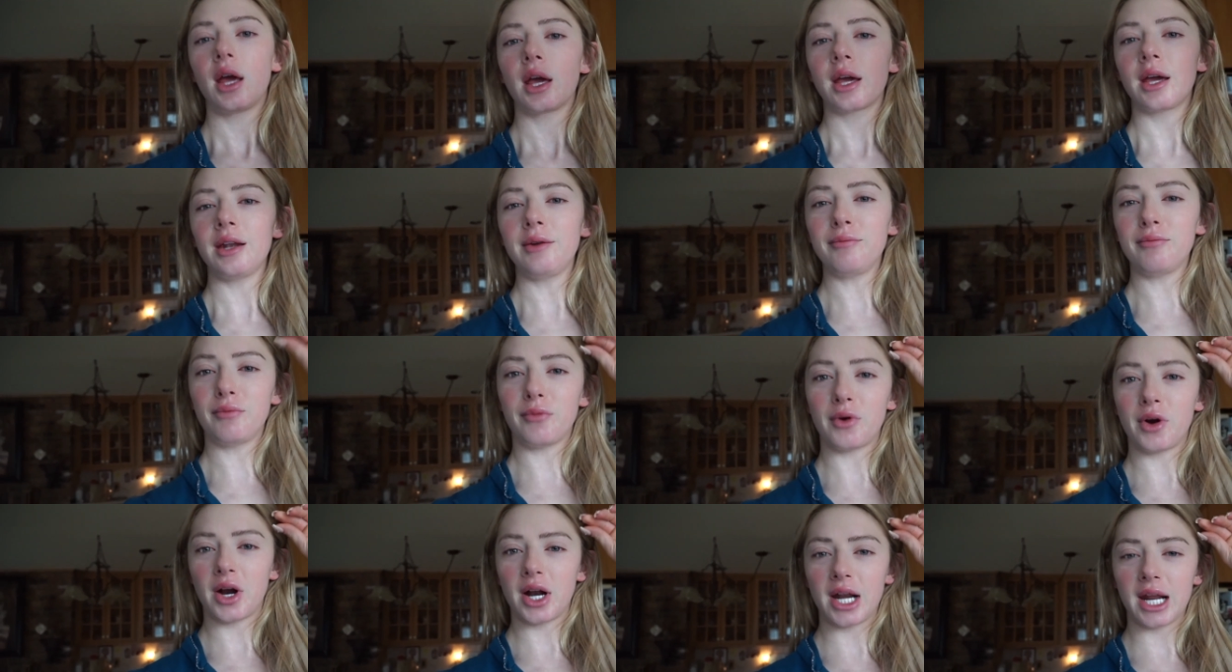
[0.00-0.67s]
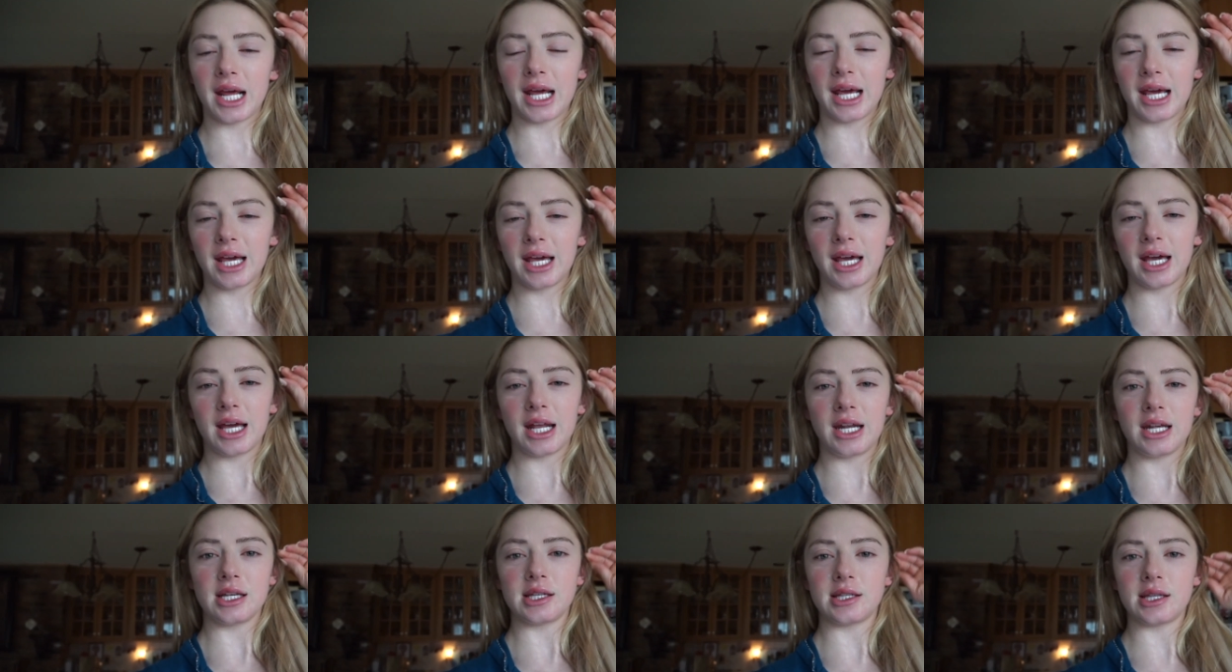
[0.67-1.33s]
Good morning.
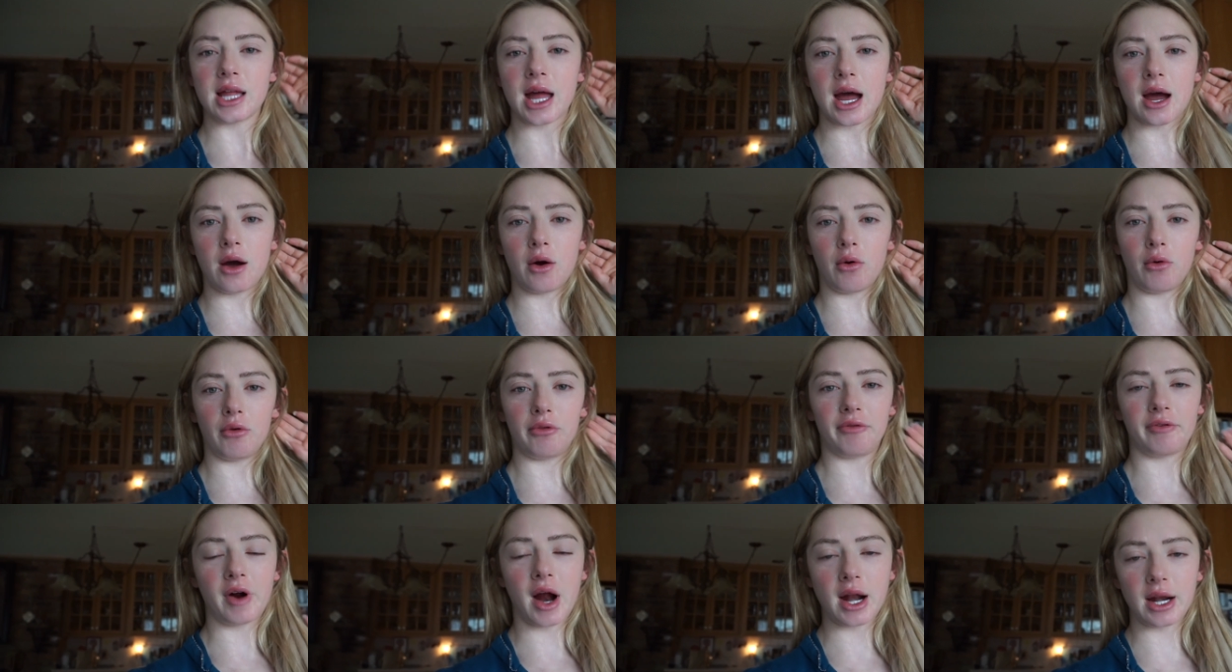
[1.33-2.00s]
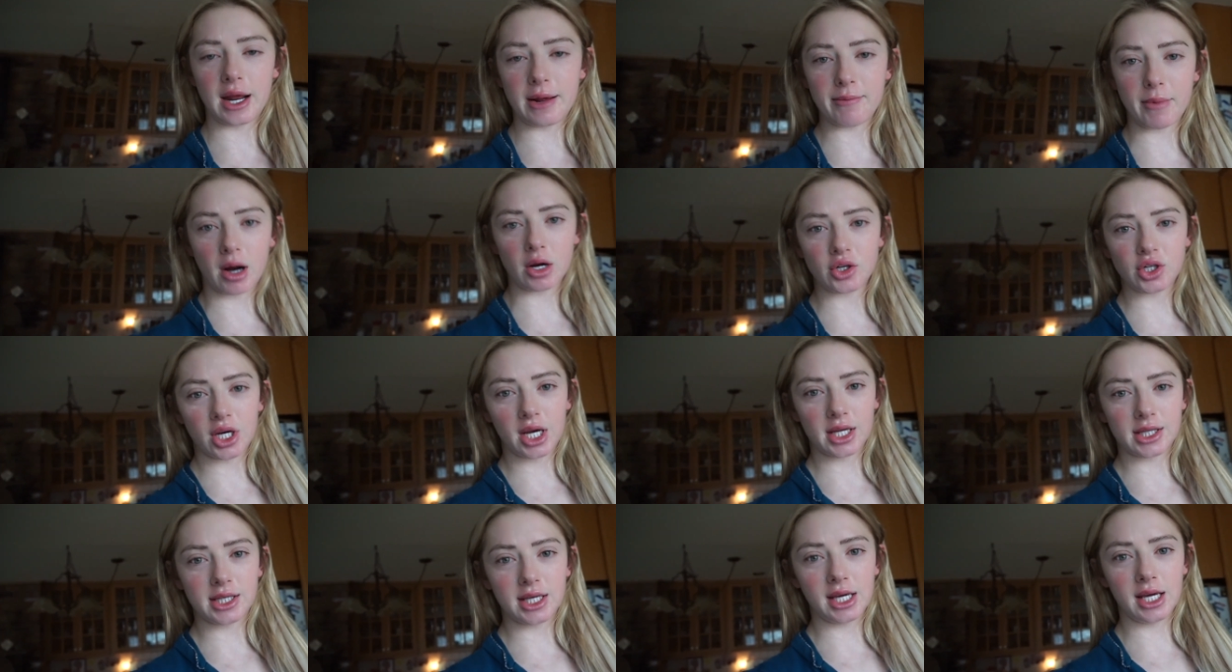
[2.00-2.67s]
It is now Friday, March
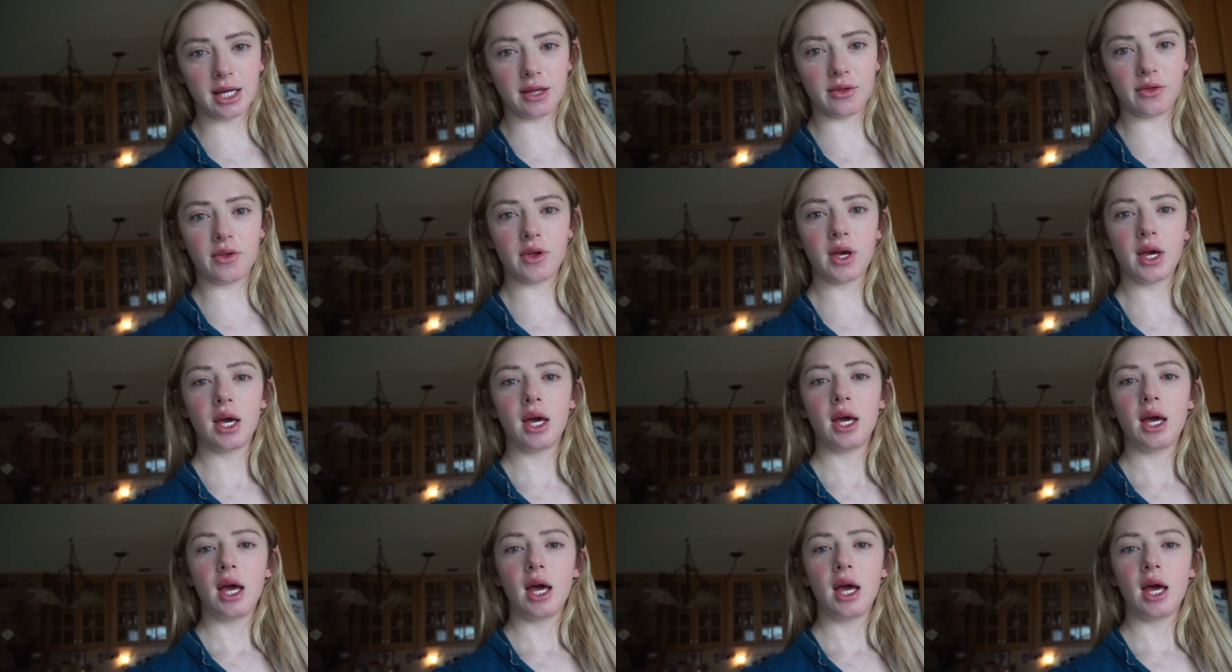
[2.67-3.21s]
18th.